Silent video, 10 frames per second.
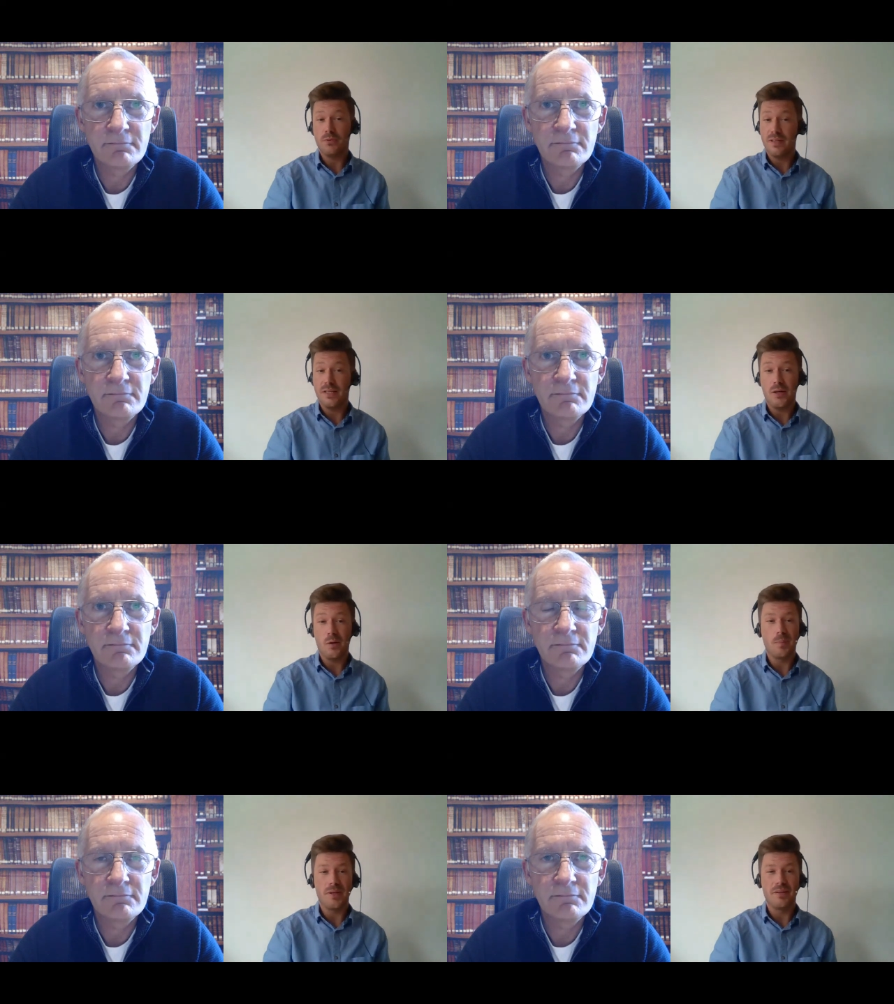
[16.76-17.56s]
Speaker 1: provider
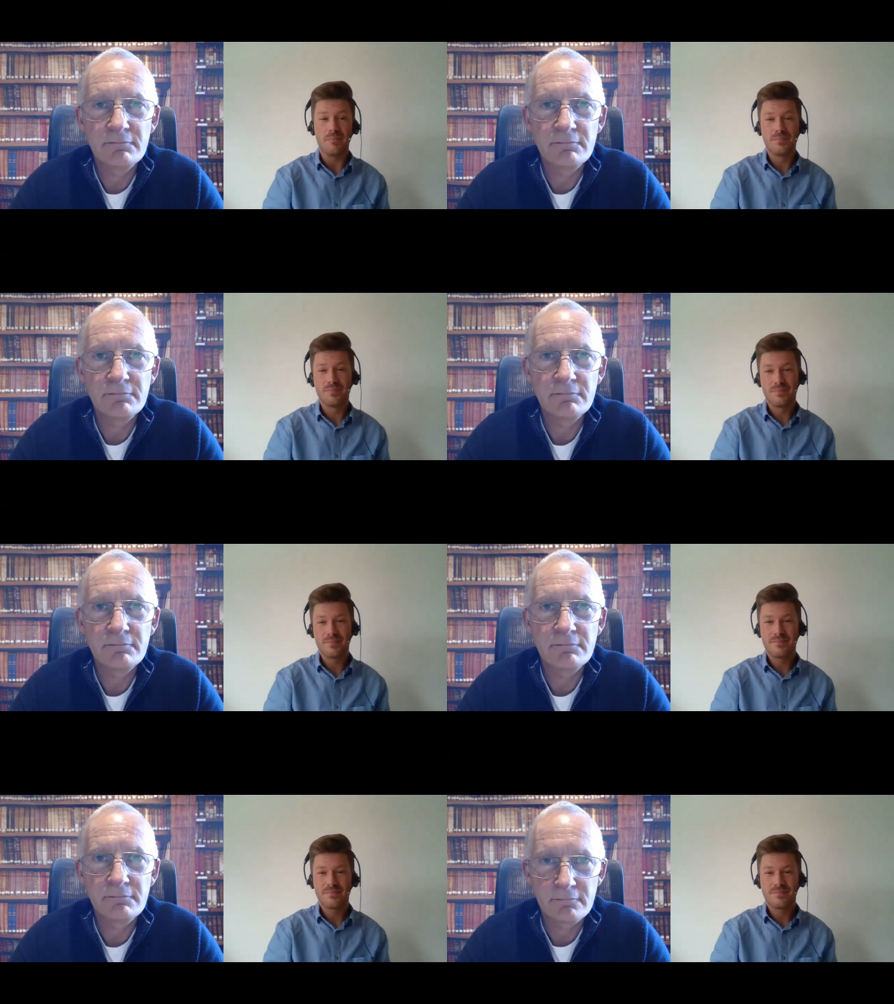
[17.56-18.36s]
company.
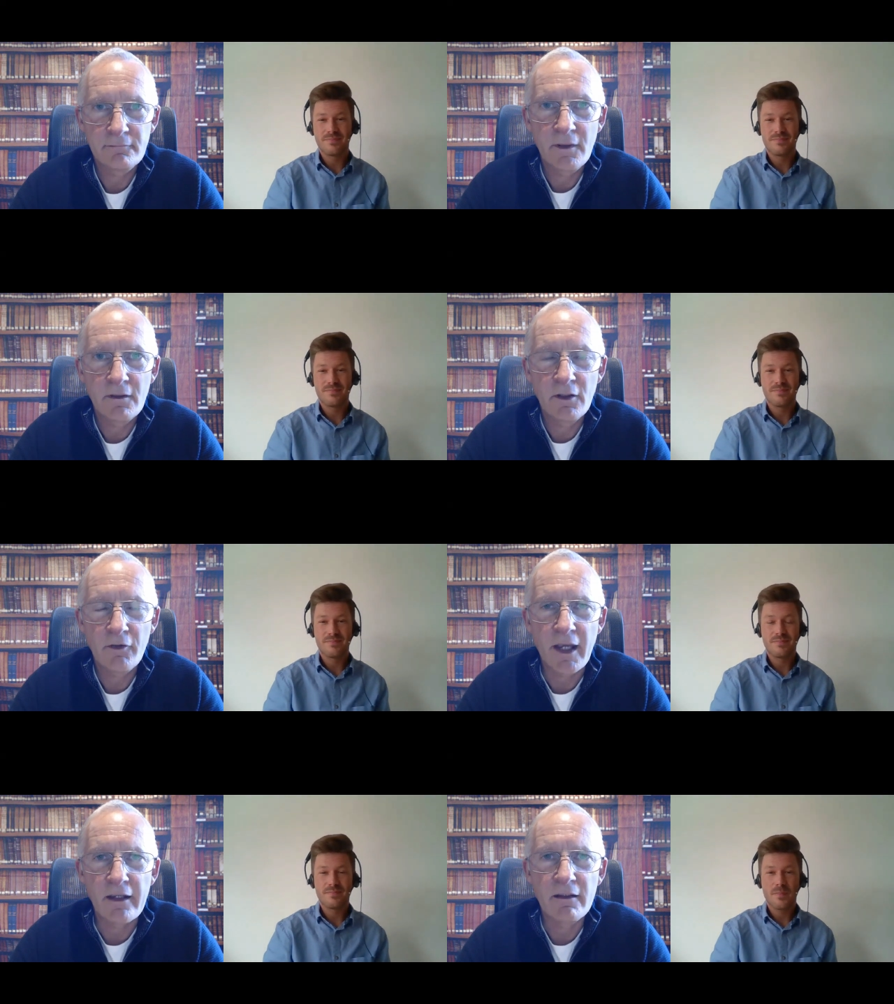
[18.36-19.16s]

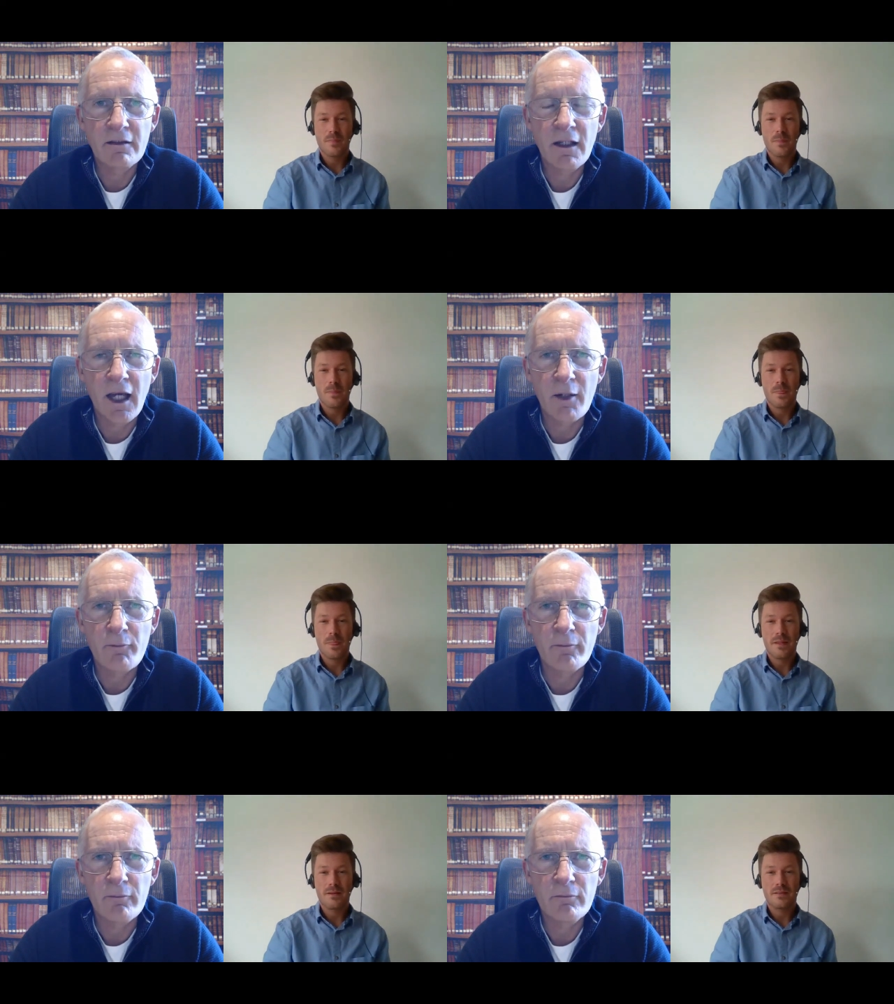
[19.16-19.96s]
Speaker 2: Okay,
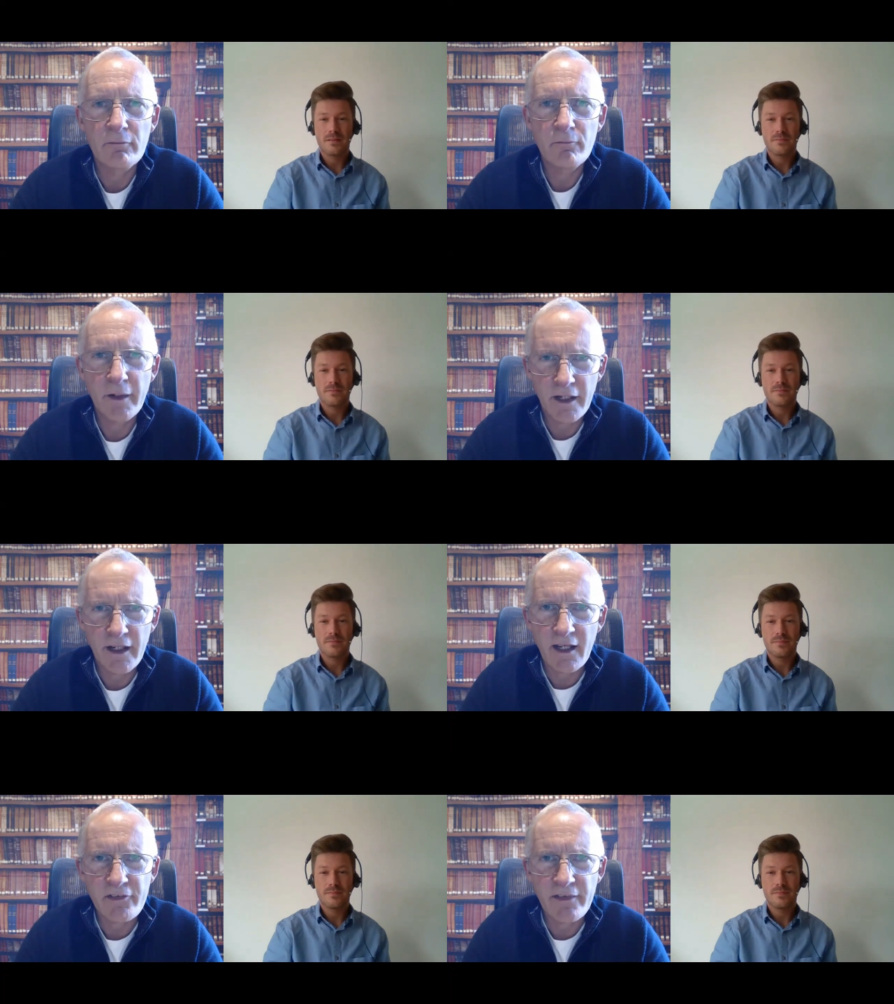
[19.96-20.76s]
we're going to
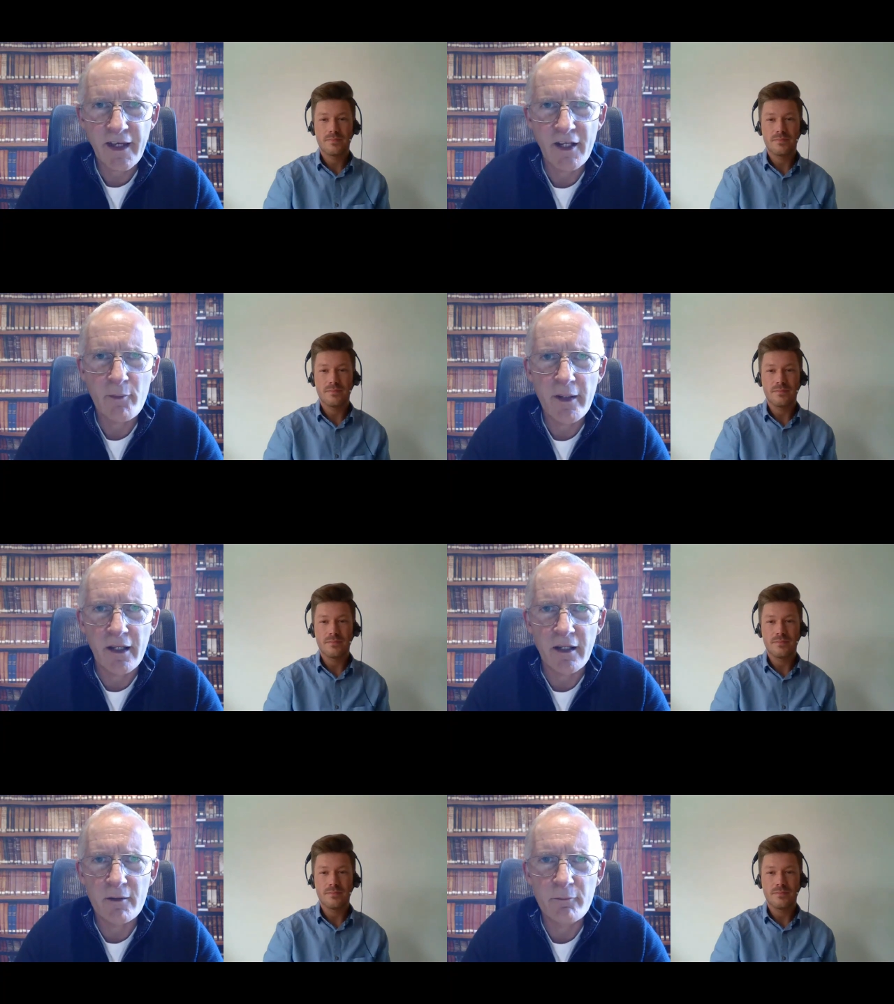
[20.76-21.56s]
get to that in a
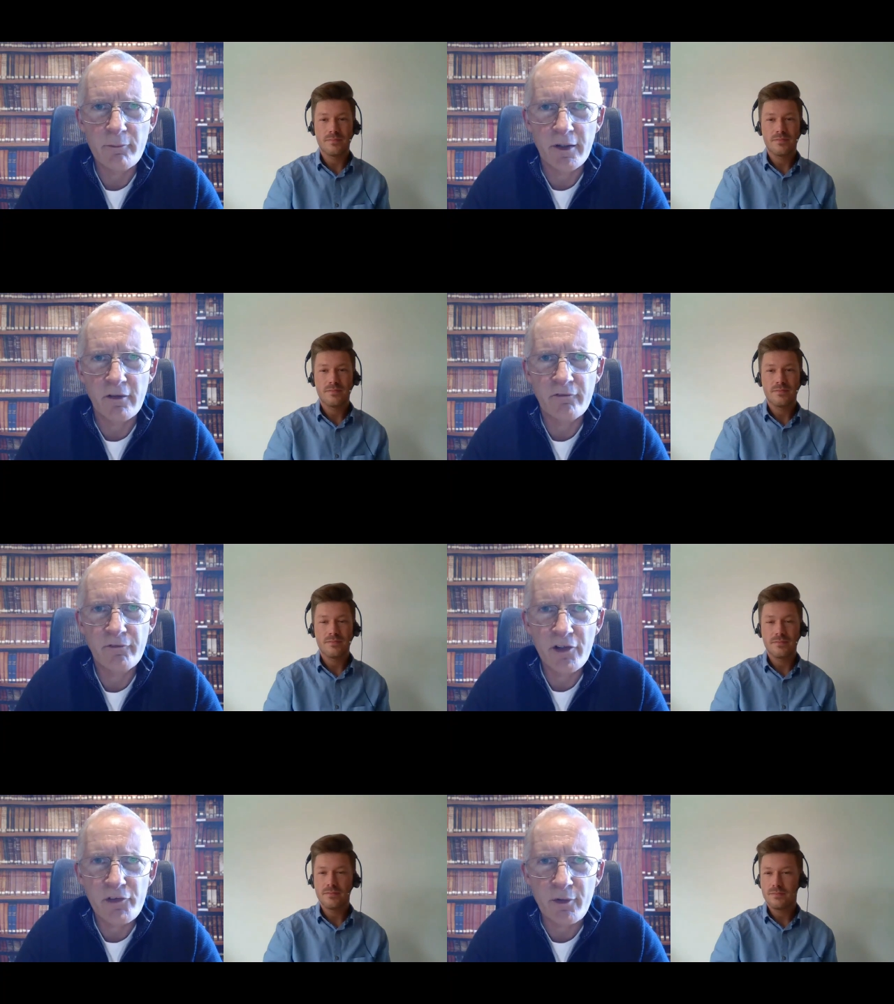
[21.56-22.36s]
minute, but
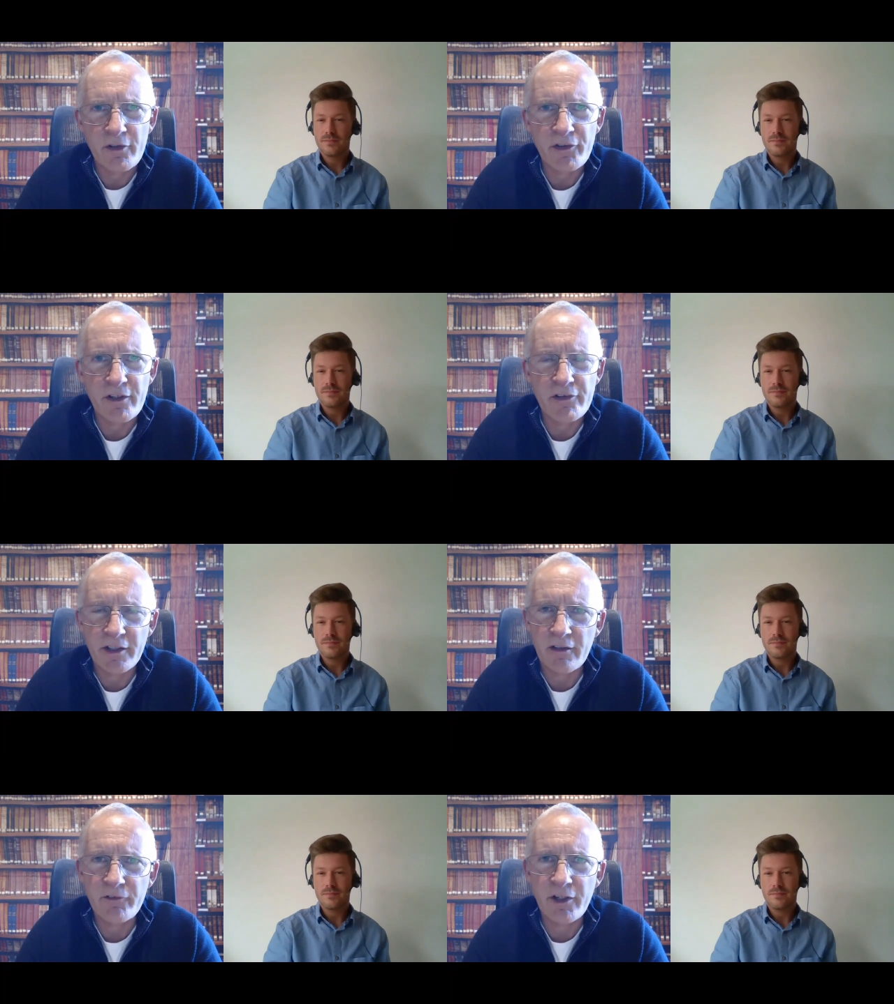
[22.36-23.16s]
first question is
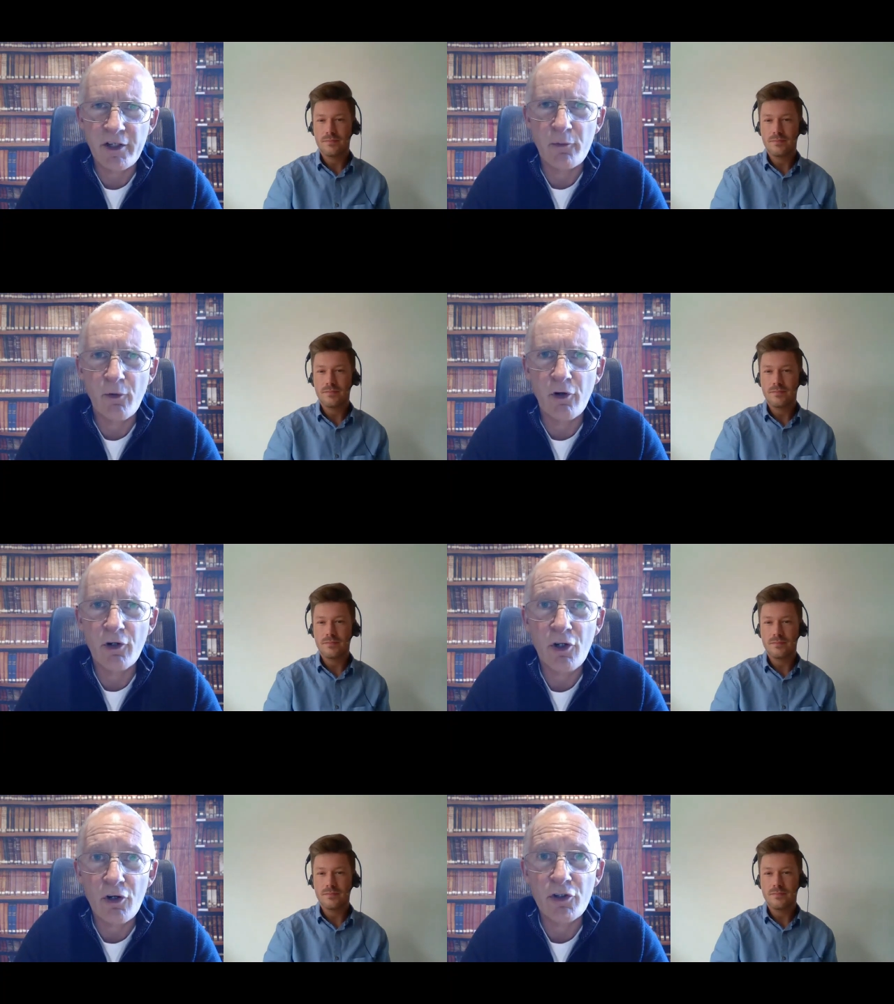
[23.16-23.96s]
I'd love to know
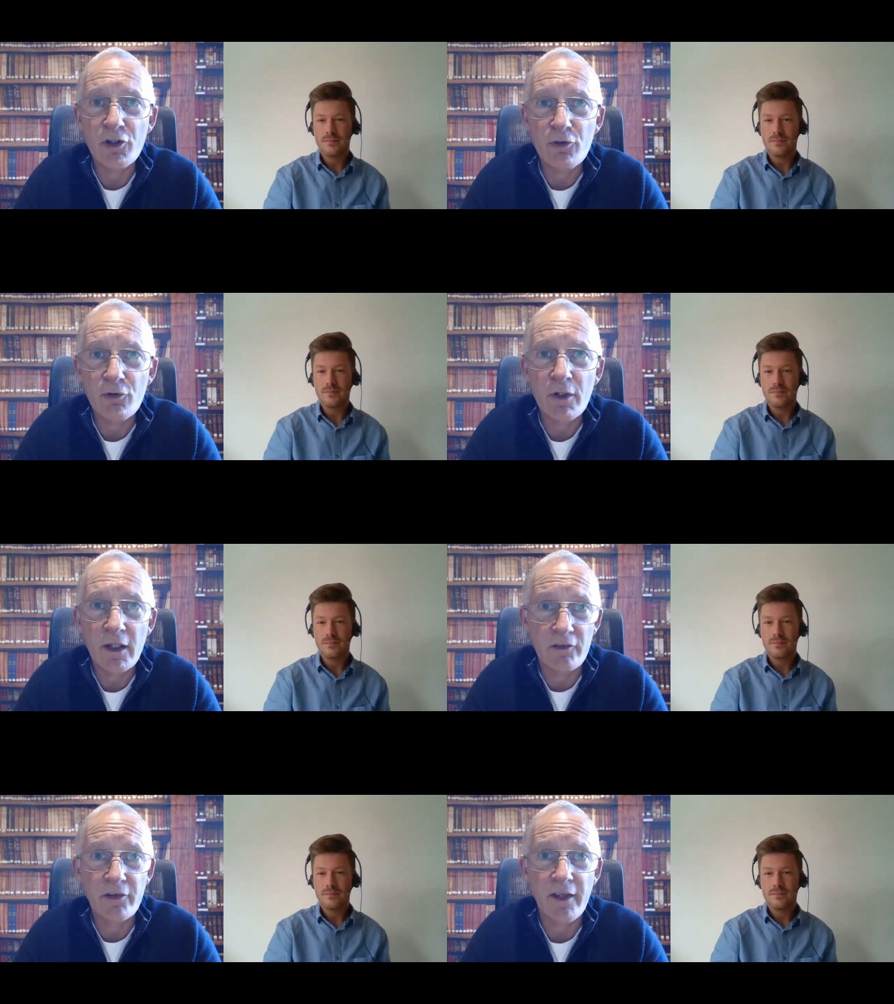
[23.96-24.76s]
what got you into